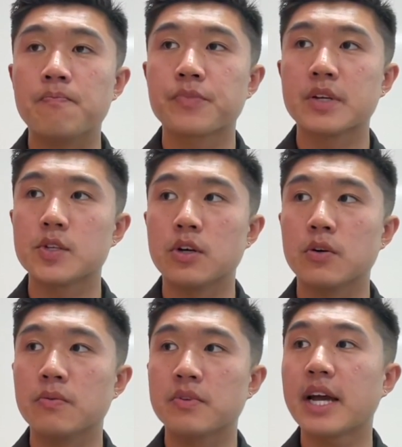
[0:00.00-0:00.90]

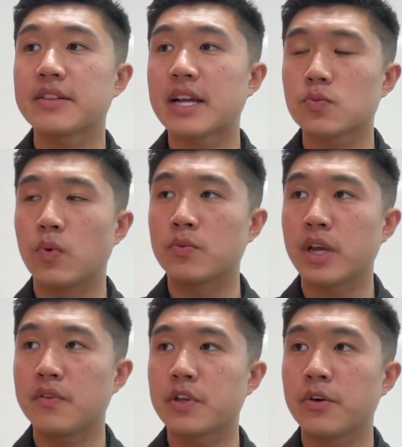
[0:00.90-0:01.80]
So yeah, that's one
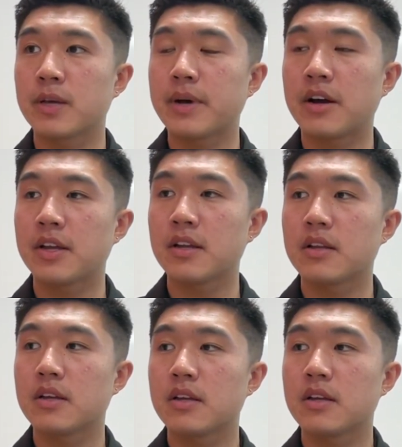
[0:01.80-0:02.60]
way of going about it.